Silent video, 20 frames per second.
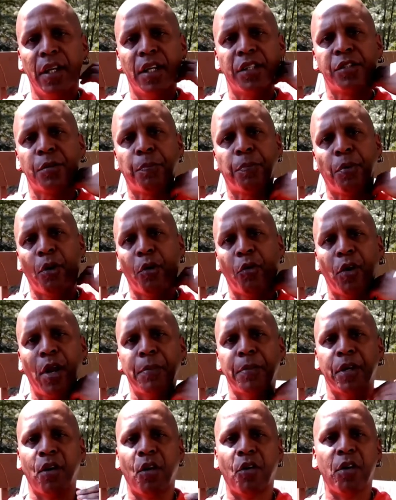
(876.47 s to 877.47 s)
It's a
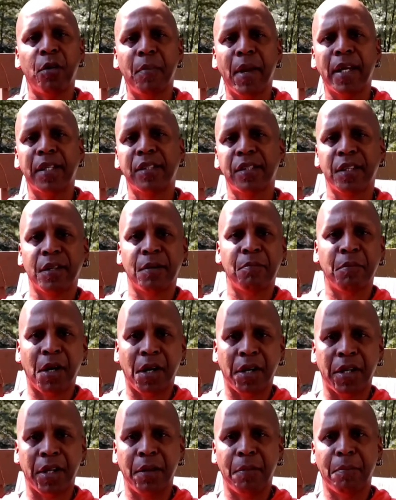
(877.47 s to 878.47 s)
program that only makes them
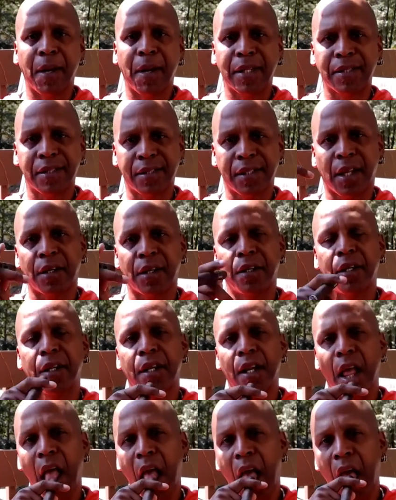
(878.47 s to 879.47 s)
money by selling it.